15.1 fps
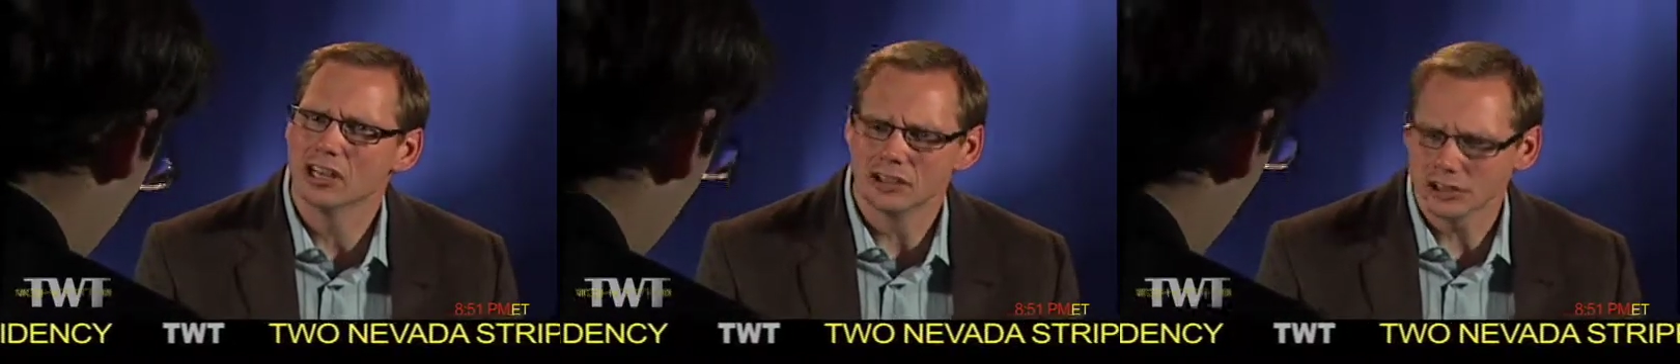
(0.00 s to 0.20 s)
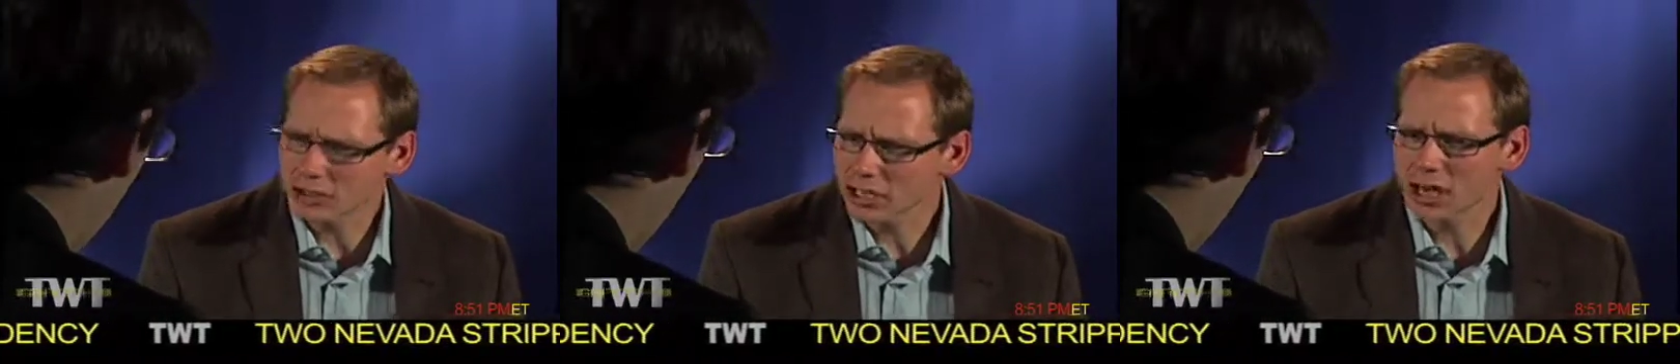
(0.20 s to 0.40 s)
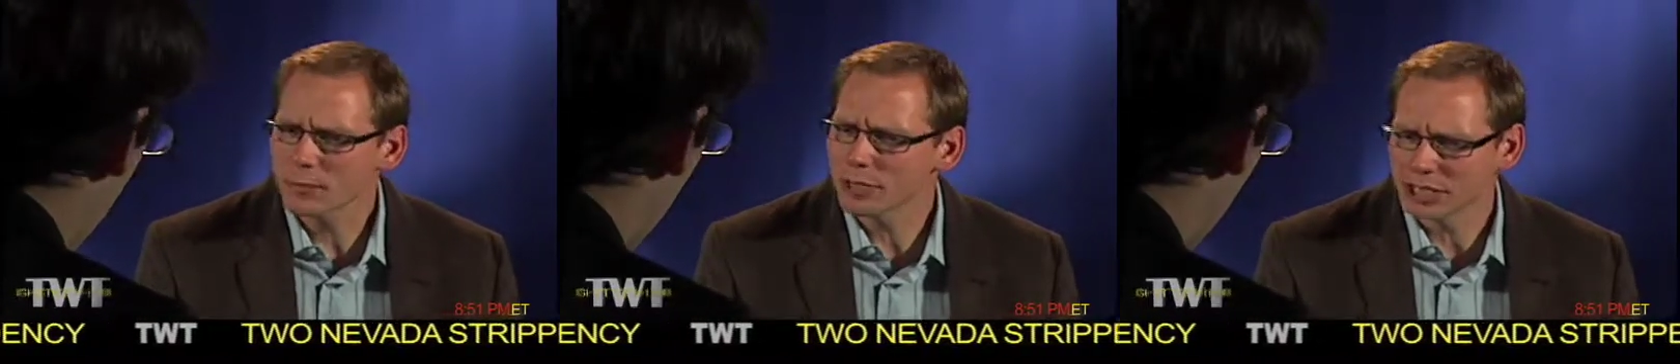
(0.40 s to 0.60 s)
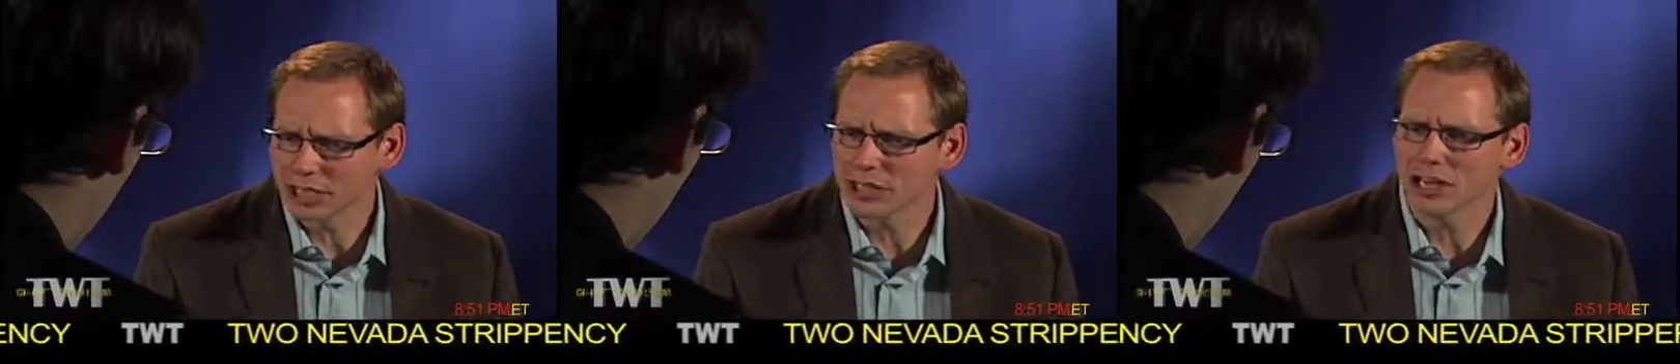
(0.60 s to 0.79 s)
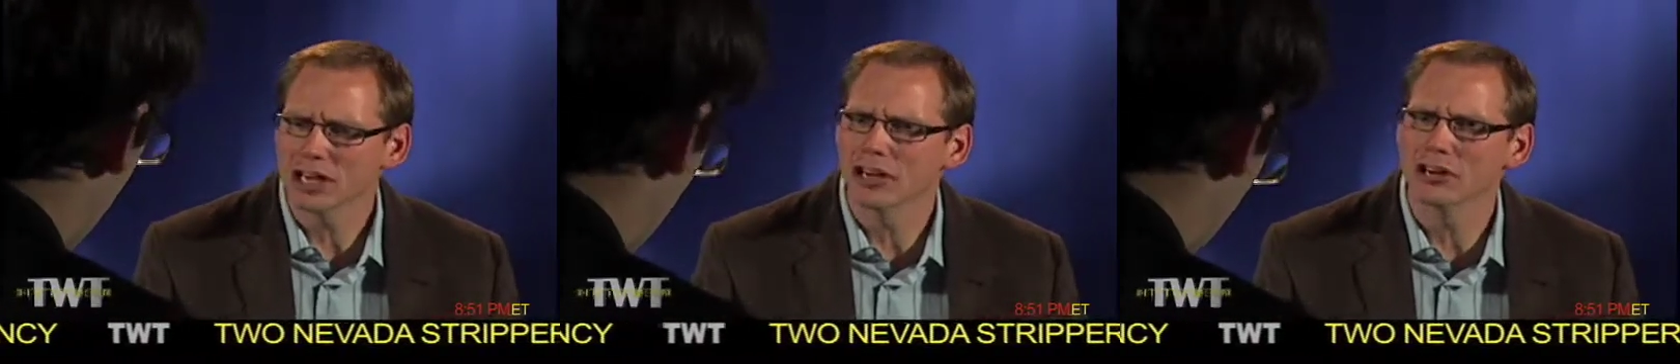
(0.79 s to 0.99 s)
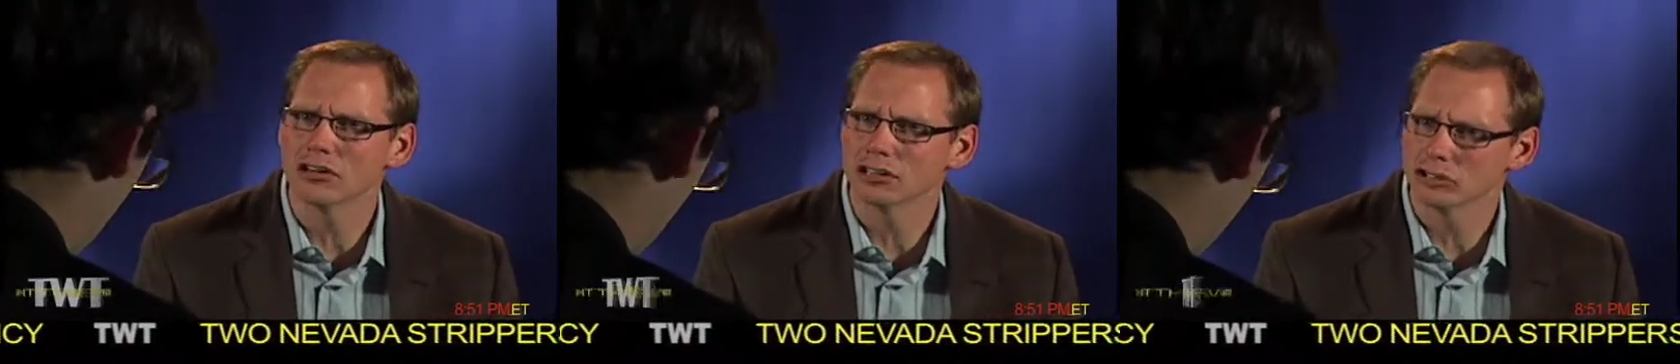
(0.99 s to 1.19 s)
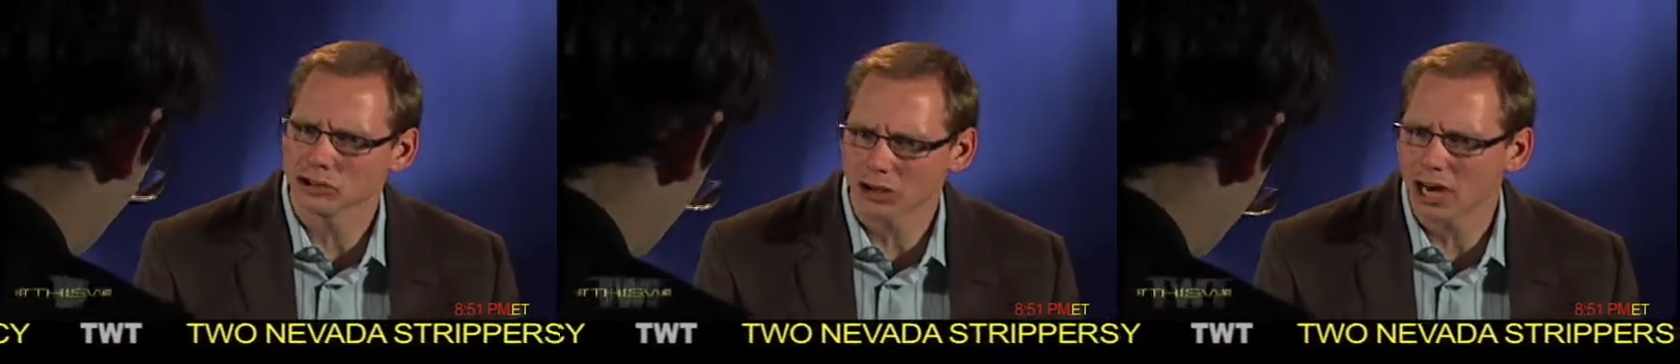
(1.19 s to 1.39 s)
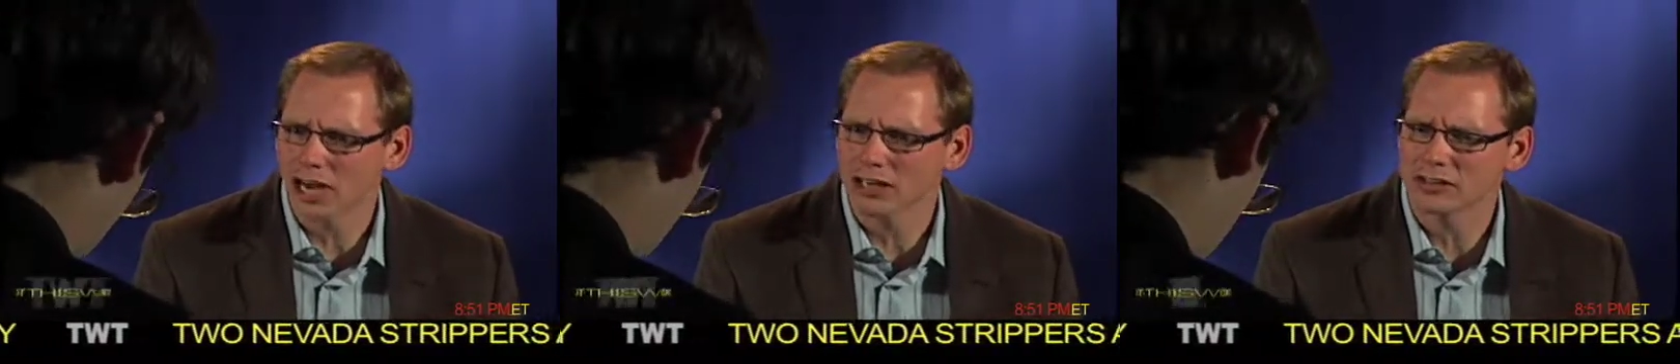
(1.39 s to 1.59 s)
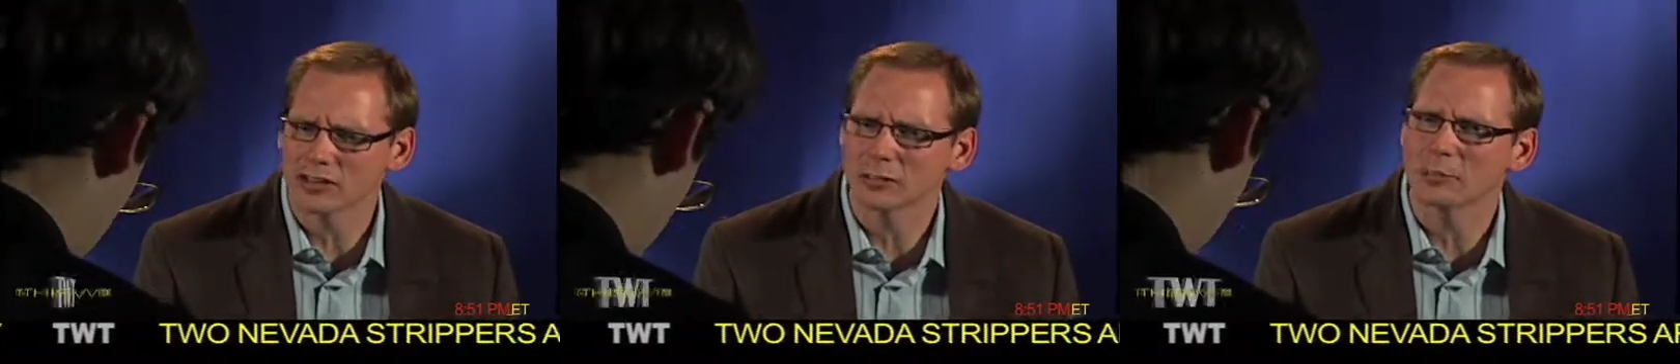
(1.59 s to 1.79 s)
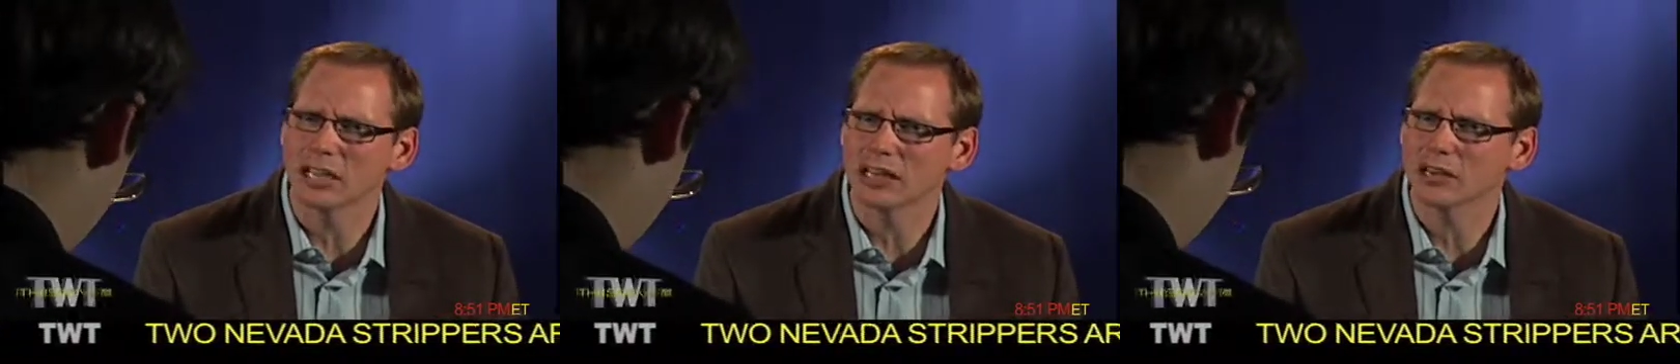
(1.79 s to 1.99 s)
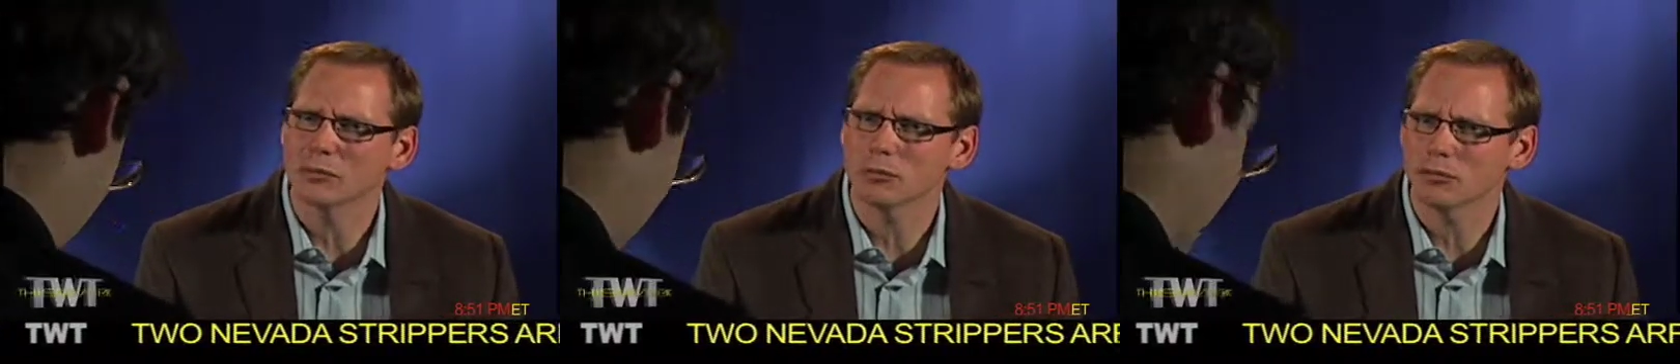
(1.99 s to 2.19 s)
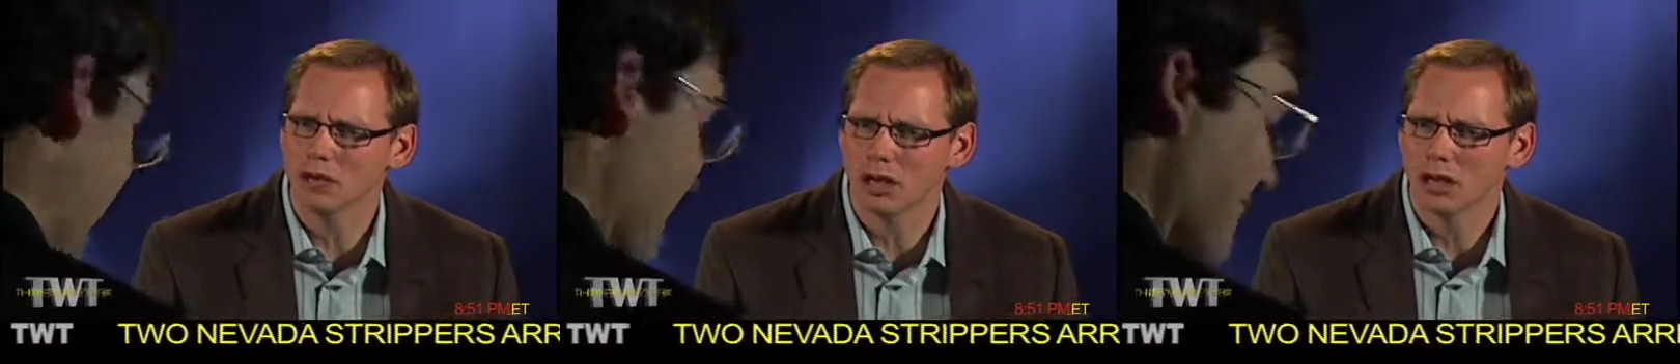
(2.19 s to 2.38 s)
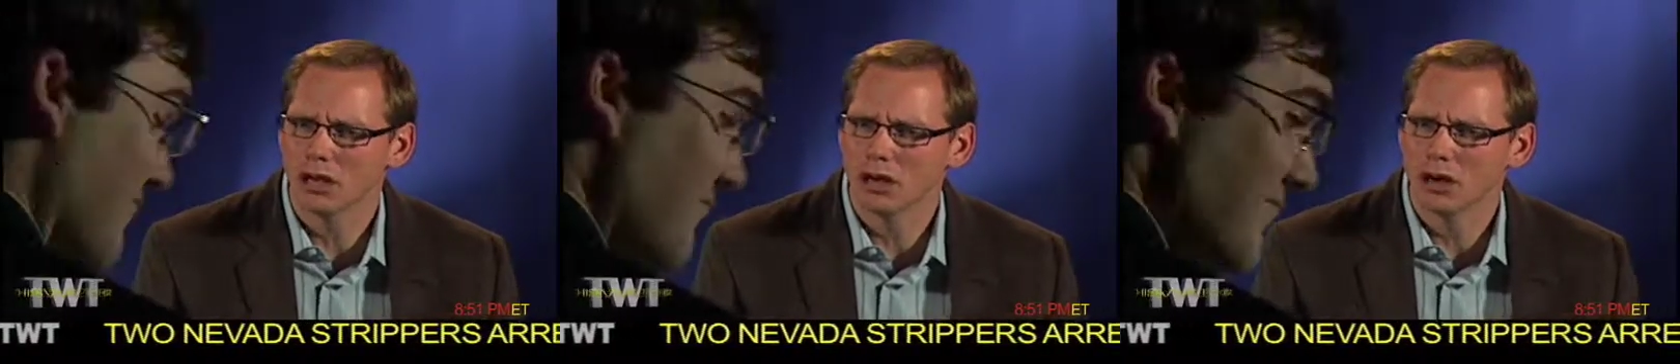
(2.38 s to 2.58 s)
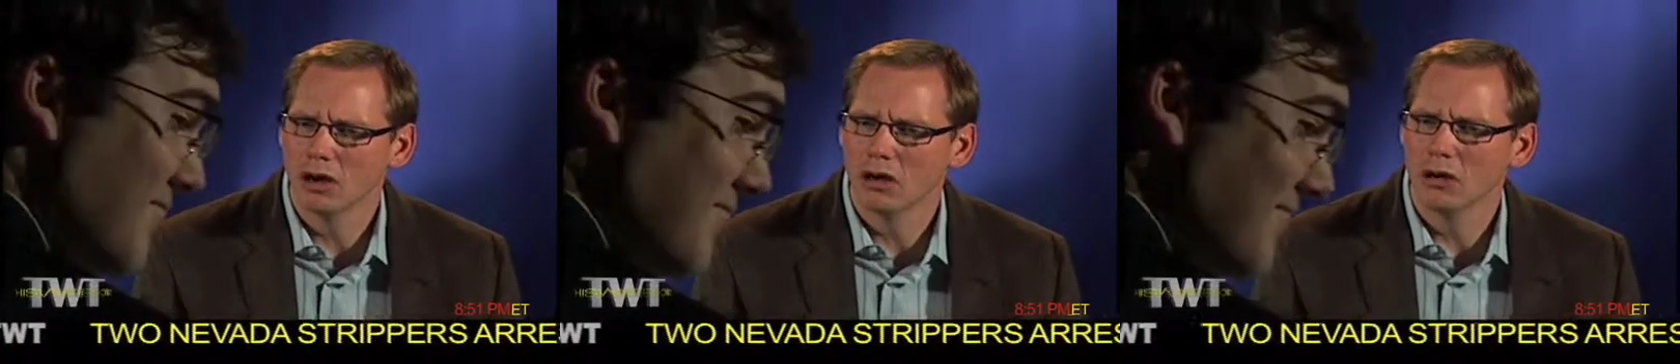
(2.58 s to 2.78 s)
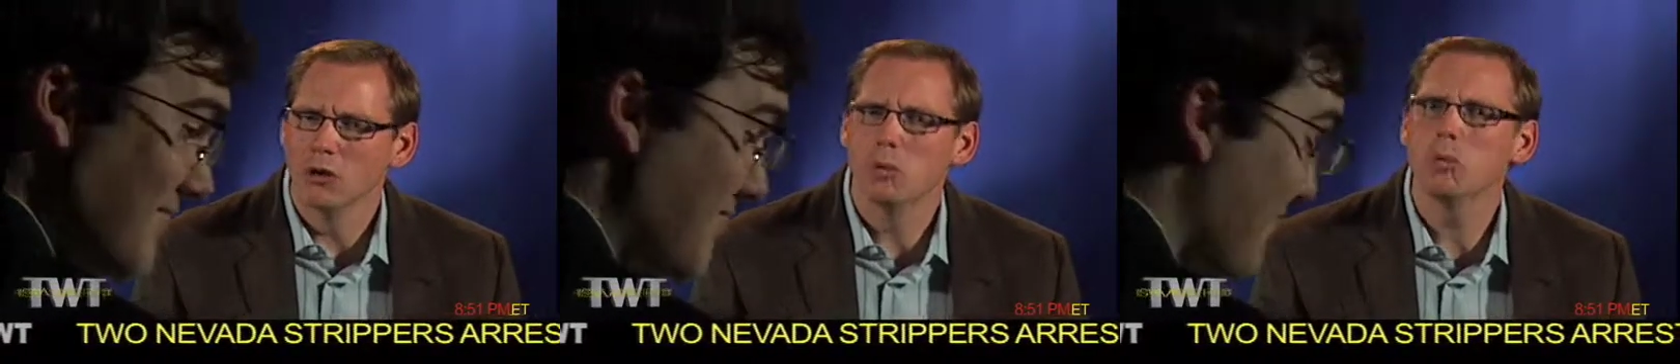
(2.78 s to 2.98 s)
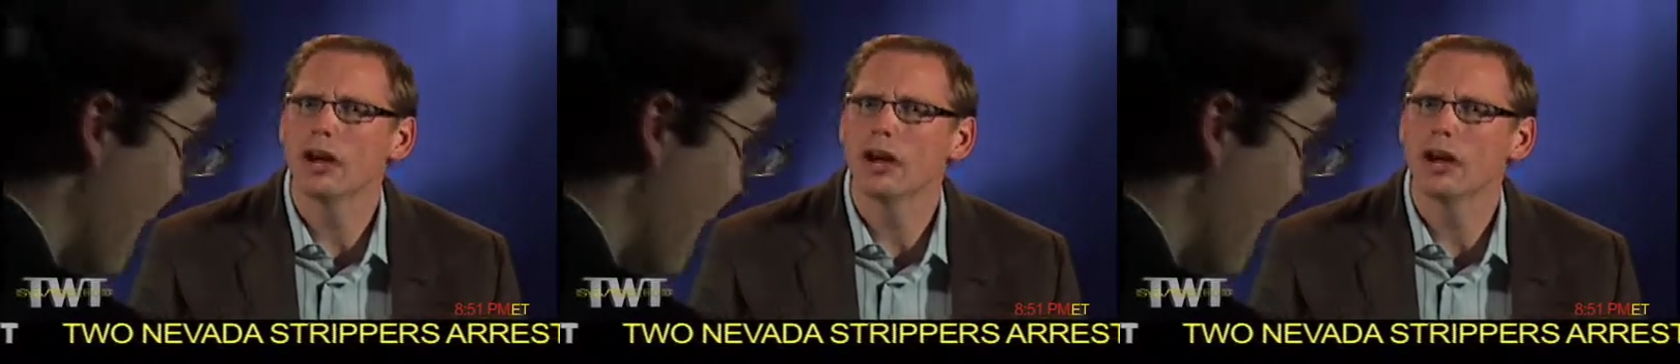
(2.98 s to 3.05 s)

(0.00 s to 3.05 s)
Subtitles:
He even accused us of doing it right now.